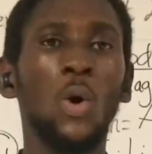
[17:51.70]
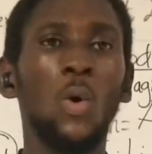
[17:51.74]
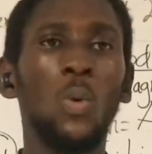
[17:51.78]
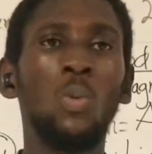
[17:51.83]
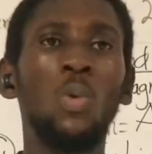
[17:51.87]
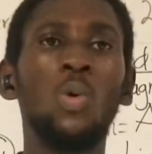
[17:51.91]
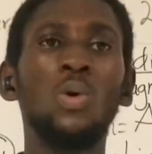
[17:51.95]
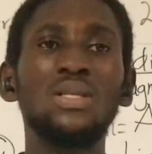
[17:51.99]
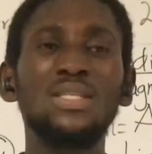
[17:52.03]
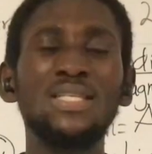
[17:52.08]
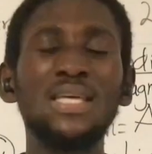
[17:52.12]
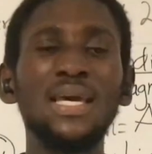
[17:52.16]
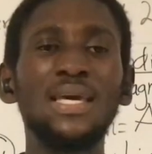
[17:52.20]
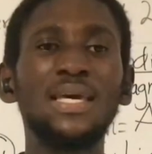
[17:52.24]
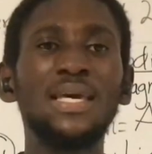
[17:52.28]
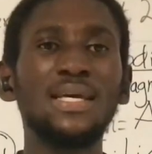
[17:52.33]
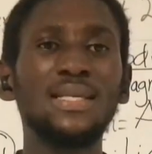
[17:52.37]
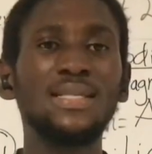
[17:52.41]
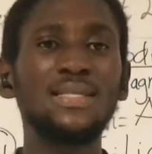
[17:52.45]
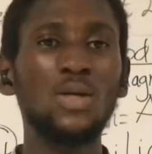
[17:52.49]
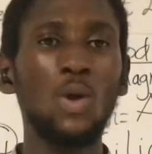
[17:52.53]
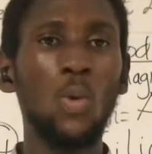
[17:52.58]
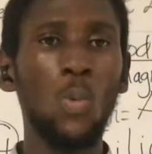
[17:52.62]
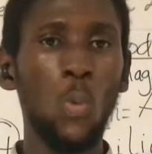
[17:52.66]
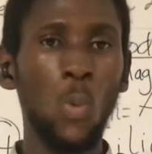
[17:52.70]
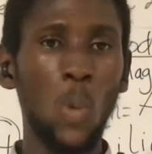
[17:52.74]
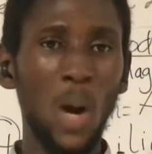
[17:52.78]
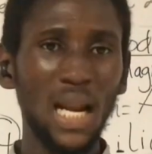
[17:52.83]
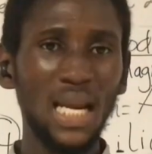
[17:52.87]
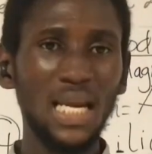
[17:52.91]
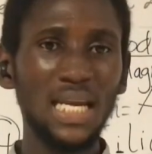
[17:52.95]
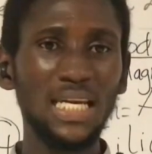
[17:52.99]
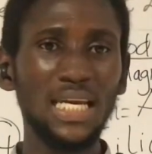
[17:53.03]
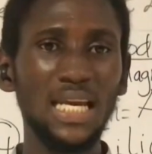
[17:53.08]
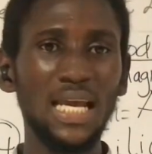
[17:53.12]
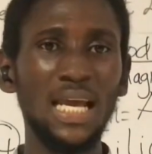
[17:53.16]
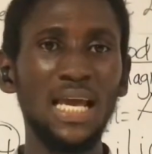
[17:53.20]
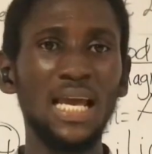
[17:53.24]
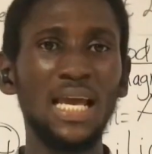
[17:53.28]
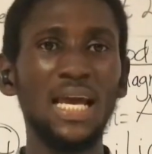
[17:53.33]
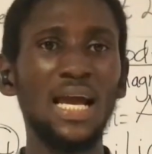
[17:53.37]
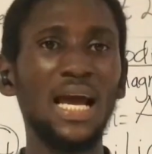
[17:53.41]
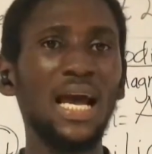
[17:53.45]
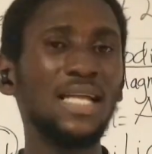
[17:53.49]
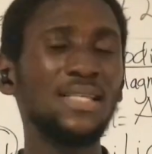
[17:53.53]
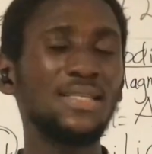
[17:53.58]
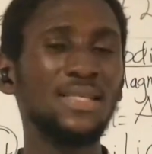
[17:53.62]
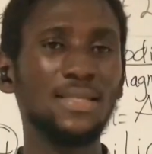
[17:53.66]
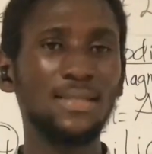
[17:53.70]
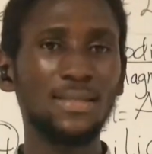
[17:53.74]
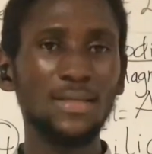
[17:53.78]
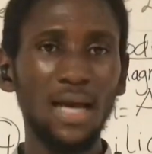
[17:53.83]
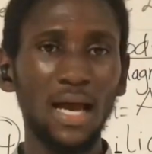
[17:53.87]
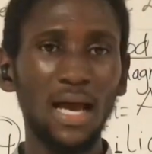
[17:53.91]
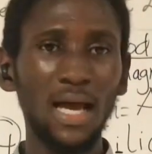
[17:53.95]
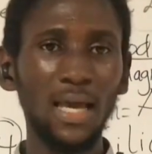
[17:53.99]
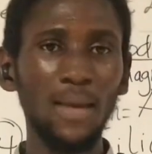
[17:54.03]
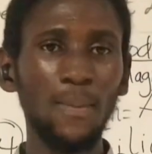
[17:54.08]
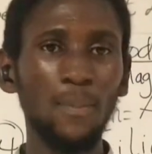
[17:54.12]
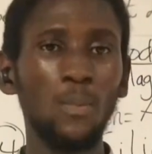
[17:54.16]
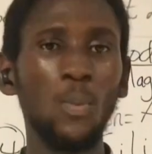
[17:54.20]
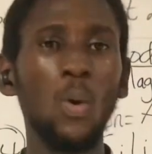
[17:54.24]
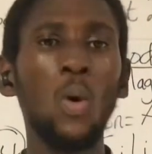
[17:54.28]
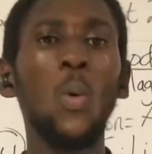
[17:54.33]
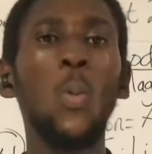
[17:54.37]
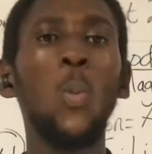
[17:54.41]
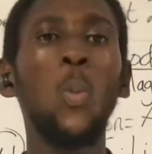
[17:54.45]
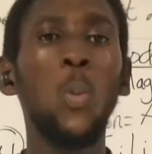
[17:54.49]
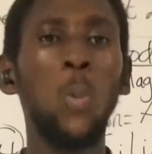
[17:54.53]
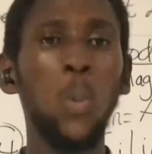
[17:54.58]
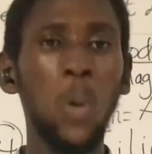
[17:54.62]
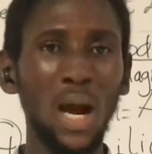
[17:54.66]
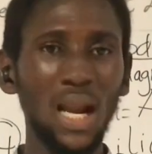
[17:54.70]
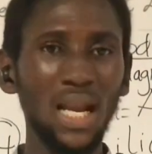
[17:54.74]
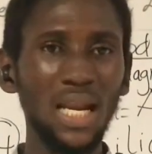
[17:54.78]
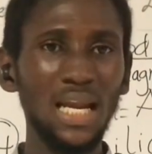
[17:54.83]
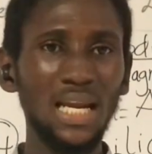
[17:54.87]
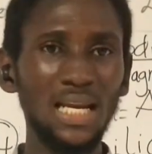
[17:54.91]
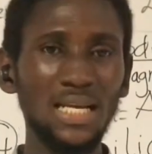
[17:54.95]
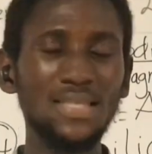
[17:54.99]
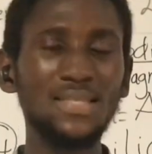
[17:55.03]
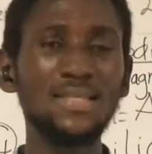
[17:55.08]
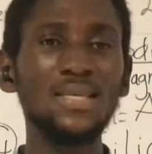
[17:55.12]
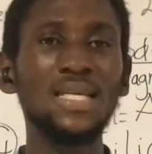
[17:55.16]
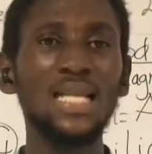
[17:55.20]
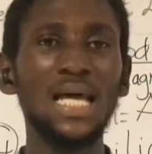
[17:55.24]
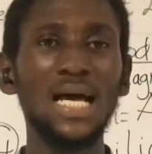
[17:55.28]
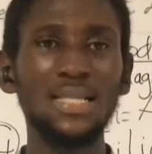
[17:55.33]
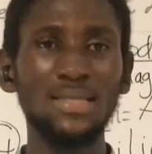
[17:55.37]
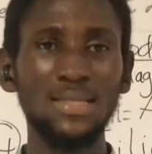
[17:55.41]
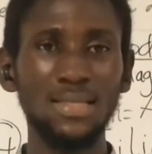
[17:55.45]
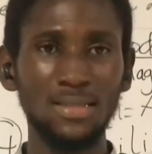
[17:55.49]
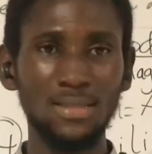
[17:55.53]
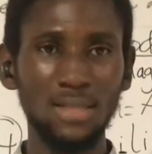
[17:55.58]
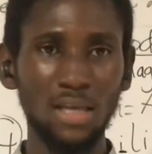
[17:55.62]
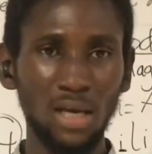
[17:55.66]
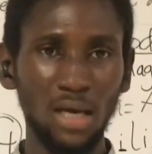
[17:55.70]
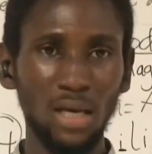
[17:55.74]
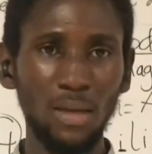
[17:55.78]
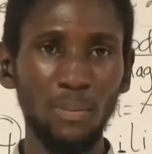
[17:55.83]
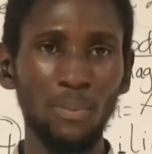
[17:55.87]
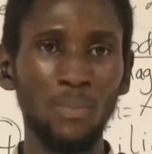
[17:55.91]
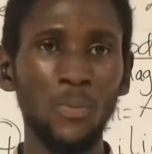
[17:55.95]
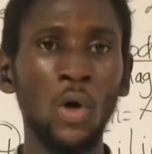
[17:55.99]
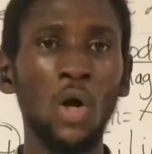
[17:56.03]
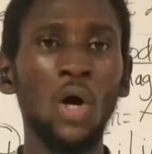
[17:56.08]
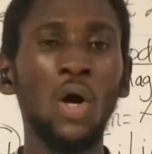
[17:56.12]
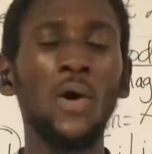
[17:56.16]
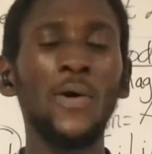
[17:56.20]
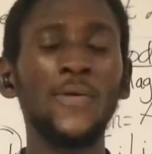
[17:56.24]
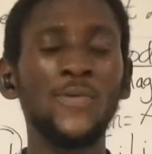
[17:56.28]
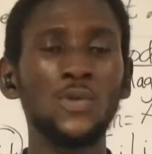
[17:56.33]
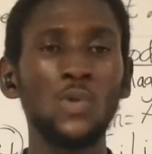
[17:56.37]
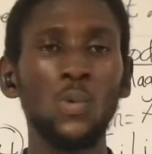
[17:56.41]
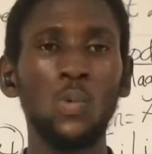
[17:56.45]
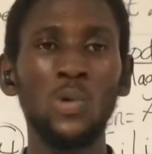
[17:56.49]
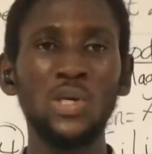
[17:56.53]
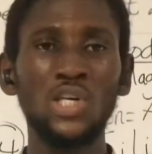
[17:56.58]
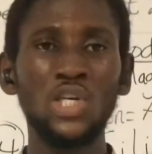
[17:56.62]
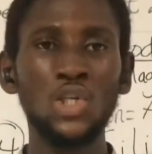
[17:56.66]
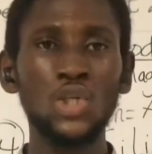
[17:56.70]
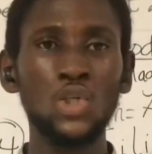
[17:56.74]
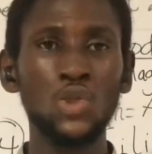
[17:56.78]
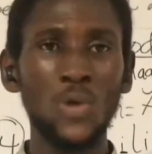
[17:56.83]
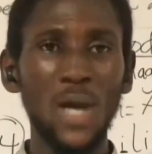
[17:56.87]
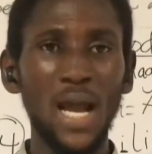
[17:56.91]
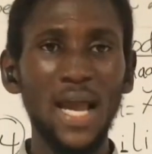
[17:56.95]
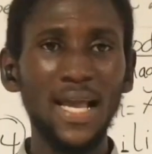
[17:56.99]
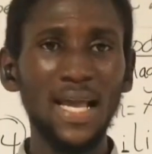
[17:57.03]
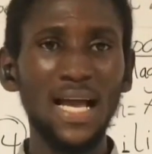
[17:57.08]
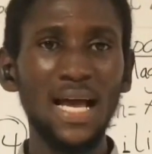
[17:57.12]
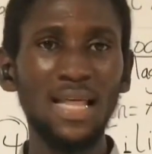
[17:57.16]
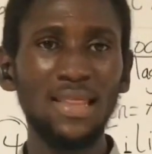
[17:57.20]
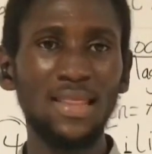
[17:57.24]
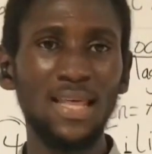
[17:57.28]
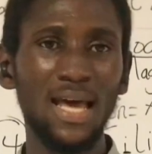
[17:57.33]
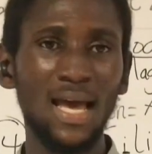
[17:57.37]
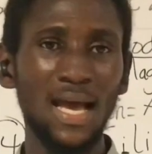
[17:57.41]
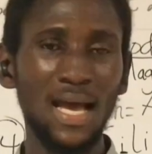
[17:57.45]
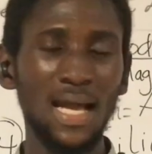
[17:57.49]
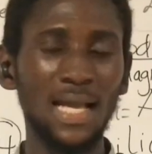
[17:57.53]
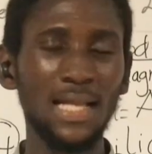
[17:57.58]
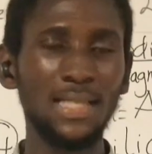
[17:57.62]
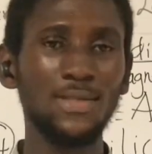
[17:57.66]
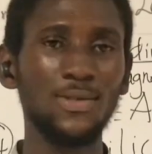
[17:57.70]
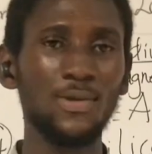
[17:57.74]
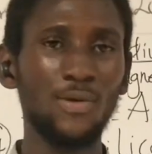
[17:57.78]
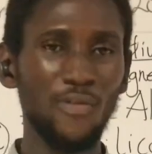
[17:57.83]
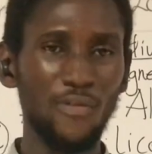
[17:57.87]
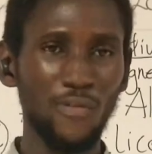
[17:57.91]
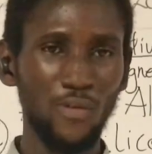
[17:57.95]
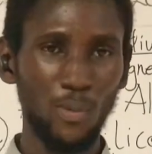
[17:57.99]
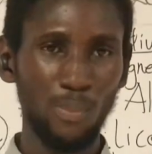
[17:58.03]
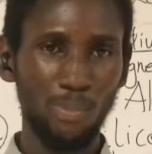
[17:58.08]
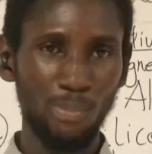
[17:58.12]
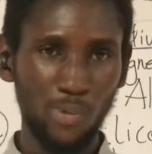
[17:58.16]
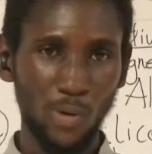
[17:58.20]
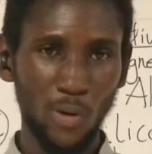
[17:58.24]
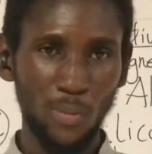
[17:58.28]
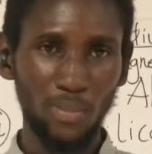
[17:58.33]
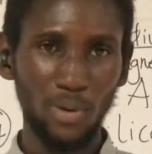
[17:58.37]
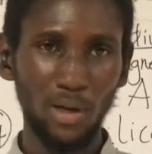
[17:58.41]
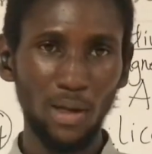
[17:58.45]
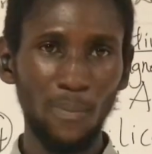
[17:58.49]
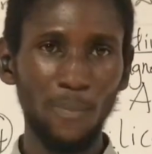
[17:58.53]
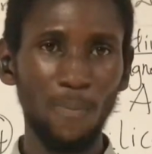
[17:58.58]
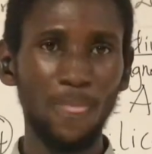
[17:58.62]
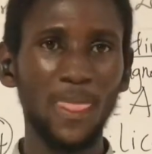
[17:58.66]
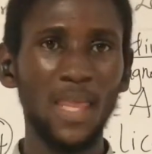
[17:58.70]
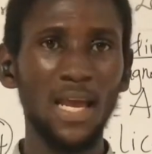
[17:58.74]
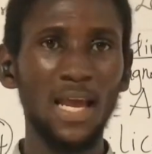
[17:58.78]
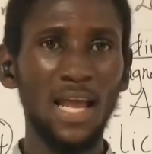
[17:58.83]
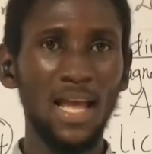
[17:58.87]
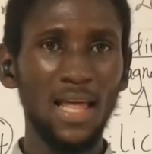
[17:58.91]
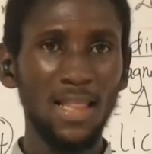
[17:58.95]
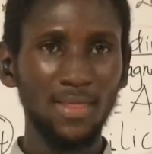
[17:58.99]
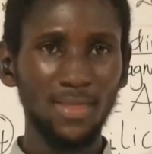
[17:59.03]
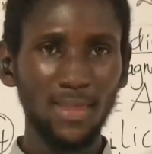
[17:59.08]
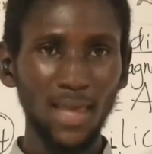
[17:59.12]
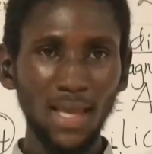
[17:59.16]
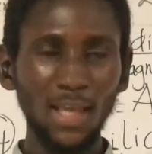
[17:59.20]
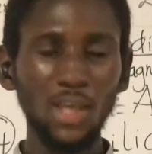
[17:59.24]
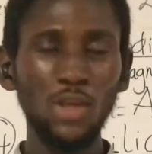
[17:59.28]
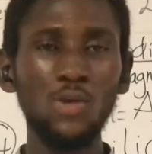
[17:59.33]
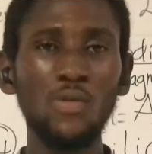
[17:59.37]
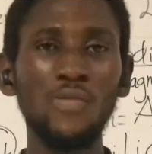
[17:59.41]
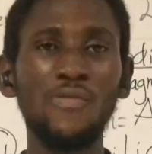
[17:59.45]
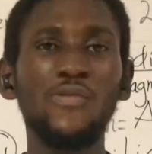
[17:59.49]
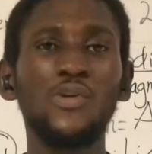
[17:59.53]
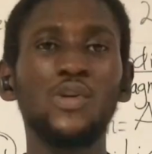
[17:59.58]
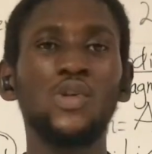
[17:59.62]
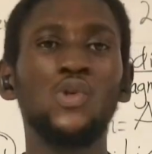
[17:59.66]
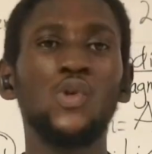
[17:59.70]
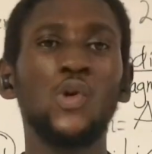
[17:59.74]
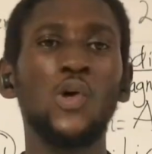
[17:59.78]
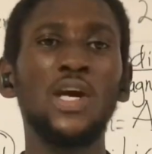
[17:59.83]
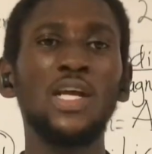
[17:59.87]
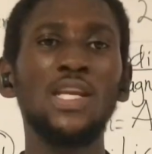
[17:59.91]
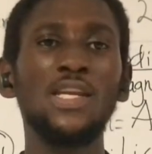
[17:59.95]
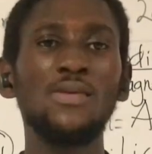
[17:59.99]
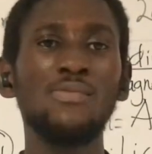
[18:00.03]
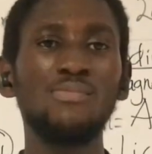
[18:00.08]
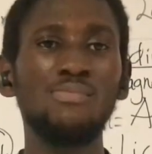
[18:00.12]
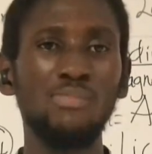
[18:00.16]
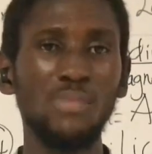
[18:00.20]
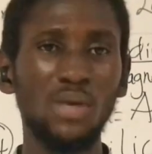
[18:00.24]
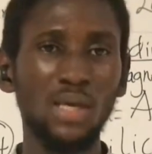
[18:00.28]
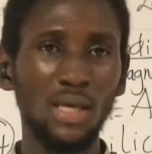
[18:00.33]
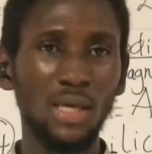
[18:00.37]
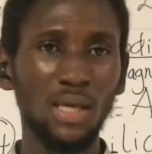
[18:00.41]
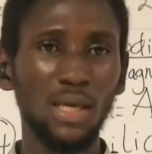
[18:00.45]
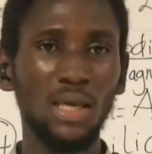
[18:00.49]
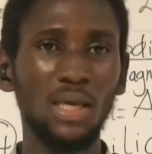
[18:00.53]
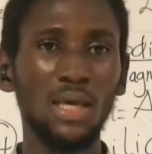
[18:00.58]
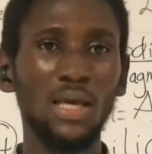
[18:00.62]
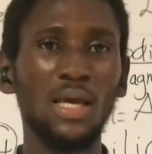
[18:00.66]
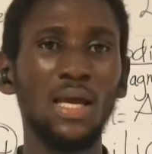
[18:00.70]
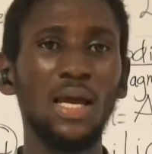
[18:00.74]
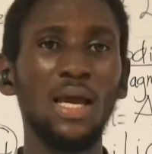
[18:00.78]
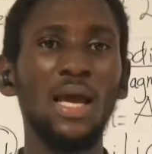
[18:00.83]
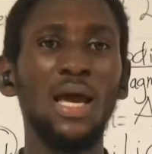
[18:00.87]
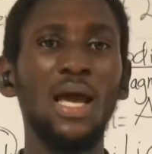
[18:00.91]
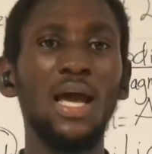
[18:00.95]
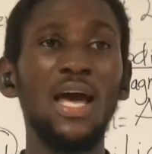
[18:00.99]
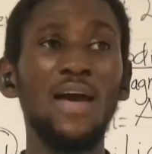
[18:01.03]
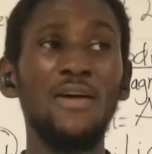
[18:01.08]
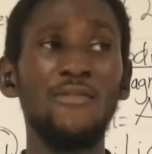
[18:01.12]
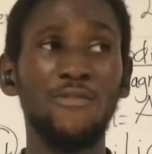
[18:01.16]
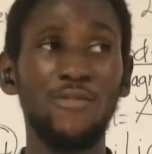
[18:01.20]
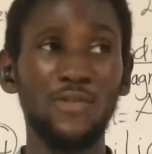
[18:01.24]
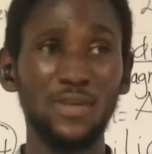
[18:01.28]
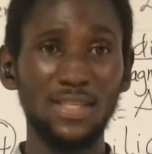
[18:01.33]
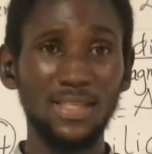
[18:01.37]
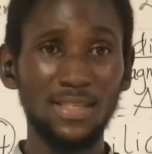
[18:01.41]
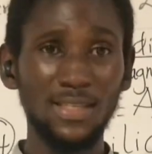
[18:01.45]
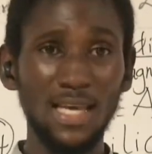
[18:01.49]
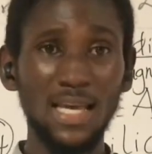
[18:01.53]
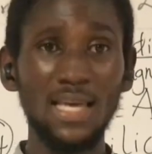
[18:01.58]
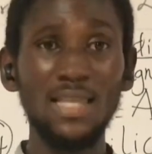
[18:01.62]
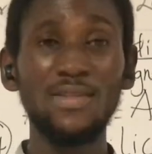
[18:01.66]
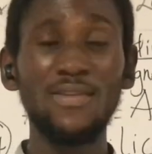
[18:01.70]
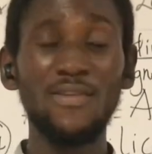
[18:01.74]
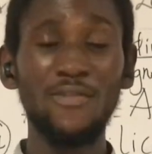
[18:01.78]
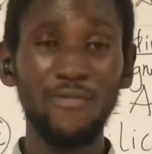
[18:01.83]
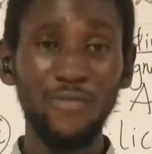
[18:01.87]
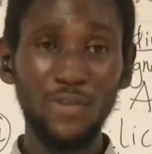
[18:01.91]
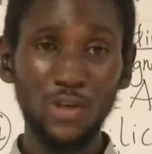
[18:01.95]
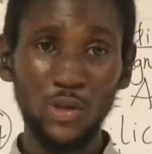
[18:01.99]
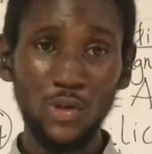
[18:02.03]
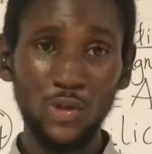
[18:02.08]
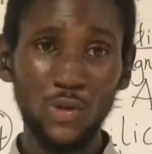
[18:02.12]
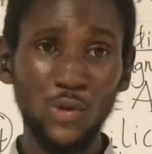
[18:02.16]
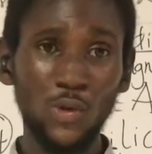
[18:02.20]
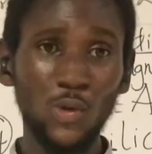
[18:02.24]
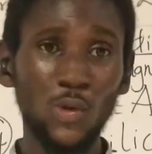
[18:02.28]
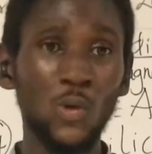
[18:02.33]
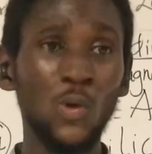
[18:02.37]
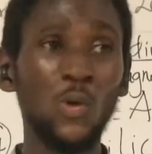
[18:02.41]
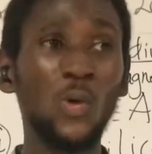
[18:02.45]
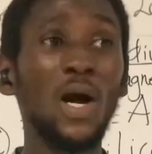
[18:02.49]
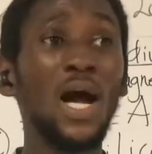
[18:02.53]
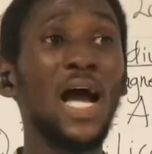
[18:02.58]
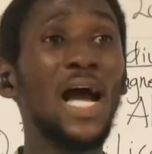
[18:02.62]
We'll take it one day at a time, one lesson at a time, until we strike at the heart of your problem. Thank you for joining me and for seeing the video